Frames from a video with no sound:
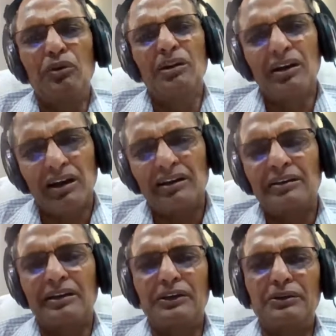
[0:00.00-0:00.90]
would
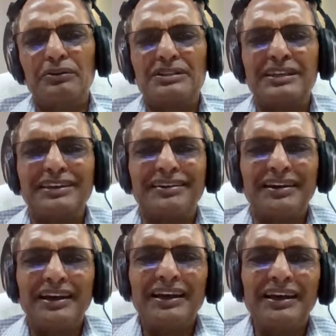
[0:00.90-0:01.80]
learn continuously
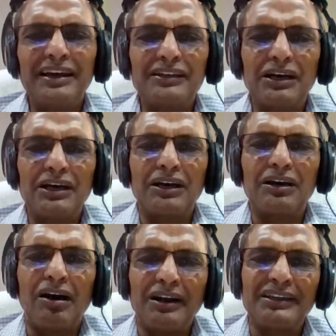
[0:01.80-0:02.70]

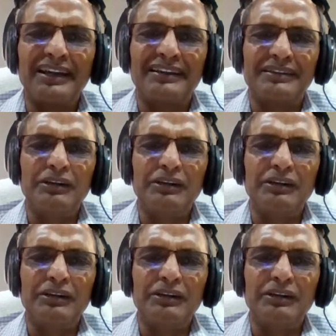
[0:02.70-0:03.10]
the content.